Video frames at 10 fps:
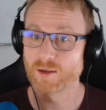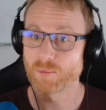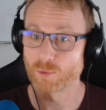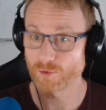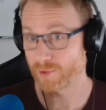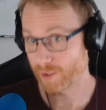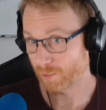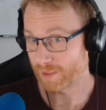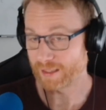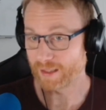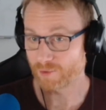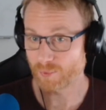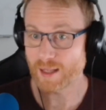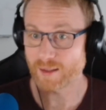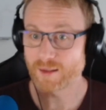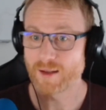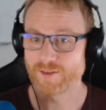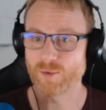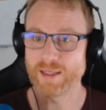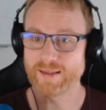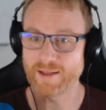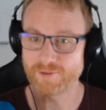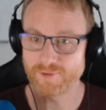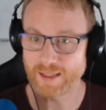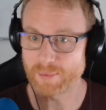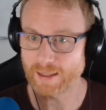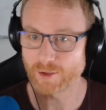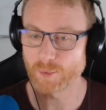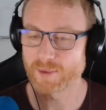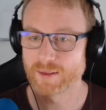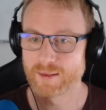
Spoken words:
more frequently as well, so we get that feedback loop.